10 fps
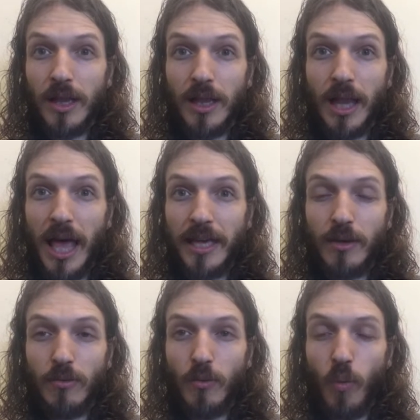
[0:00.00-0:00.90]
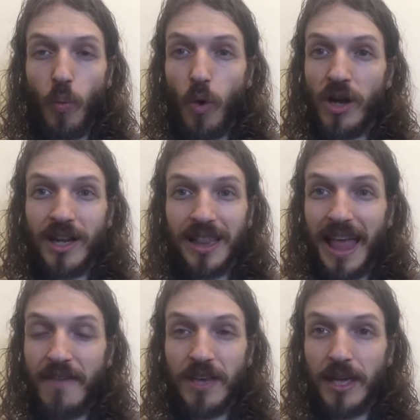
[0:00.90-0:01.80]
like
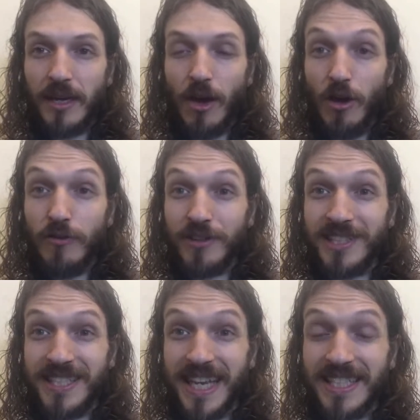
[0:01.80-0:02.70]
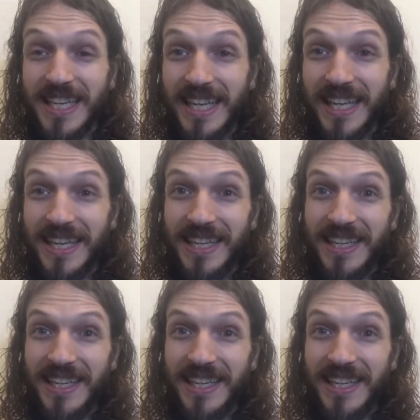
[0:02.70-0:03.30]
111 over 60.